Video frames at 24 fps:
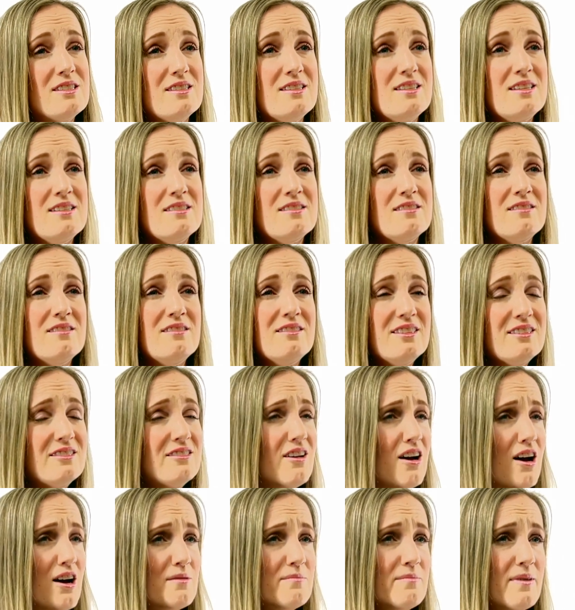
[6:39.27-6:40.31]
these little
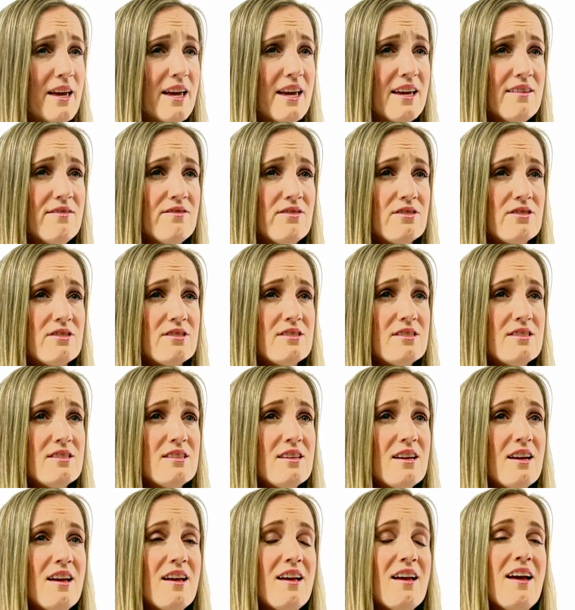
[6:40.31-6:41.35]
odd behaviors,
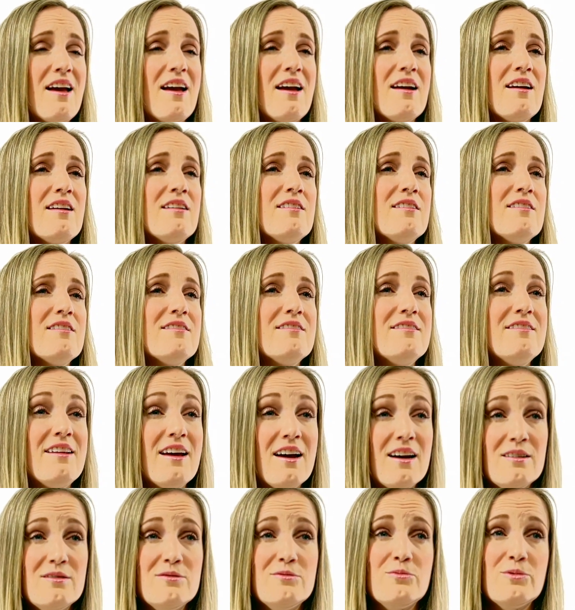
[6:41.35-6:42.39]
and
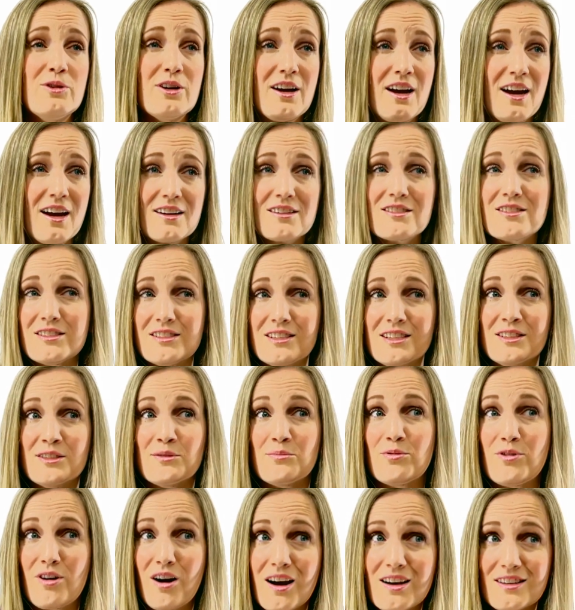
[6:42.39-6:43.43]
now we're actually in the
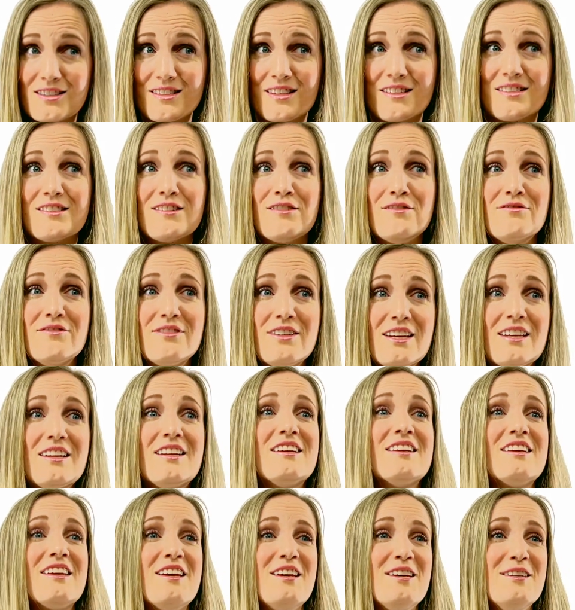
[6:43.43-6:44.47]
process of
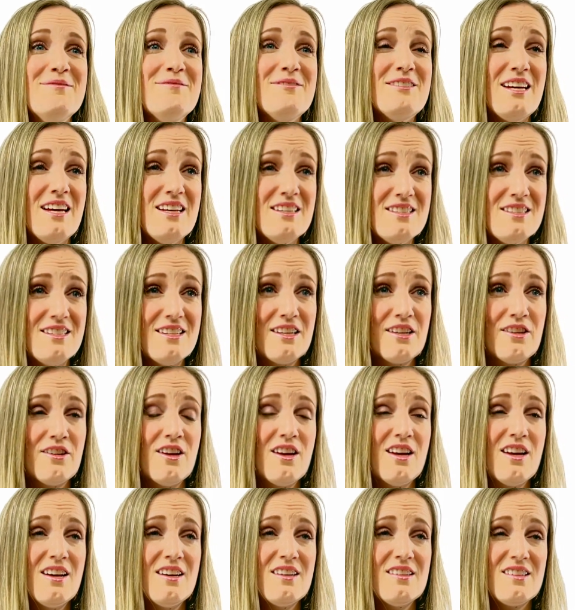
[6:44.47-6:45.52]
getting him tested
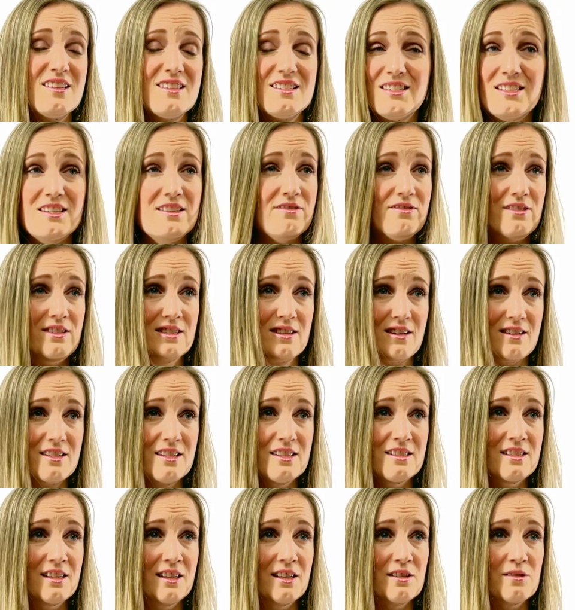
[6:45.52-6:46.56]
to see if he's
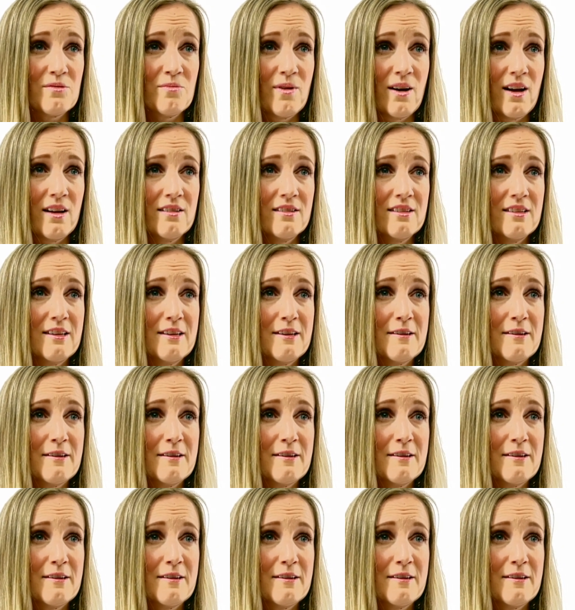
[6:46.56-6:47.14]
autistic as well.